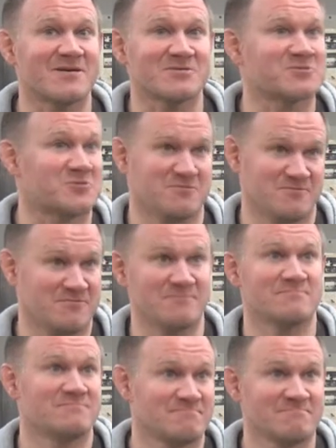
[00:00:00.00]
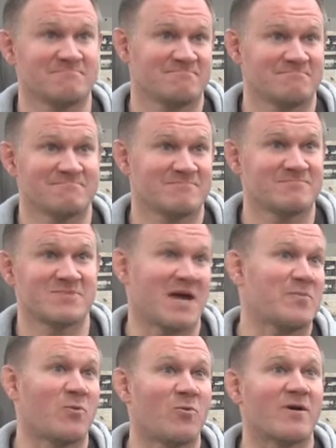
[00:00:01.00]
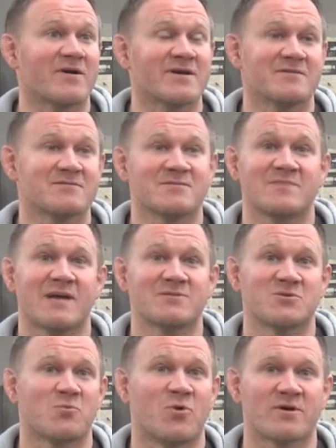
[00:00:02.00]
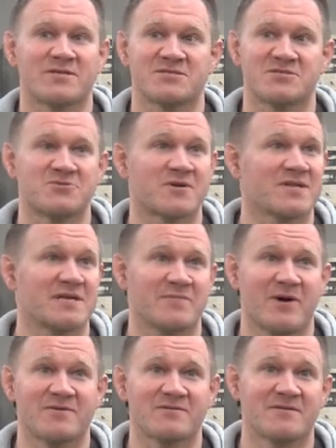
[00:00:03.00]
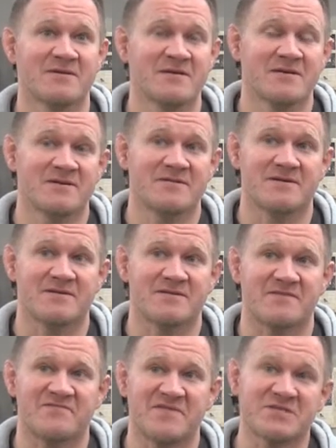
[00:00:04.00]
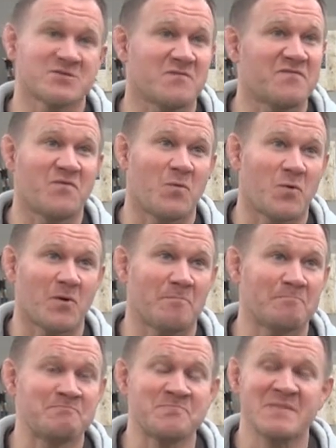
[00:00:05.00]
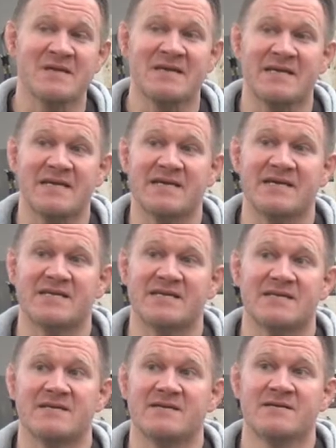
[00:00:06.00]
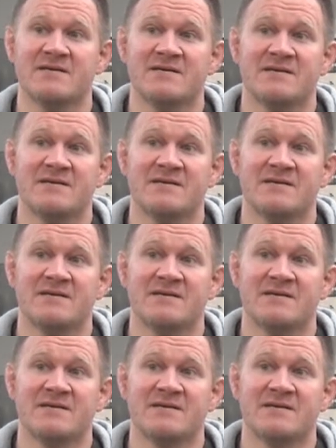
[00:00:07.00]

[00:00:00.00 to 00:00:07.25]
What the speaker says: a certain type of work. Sometimes the work is strictly about the physical form in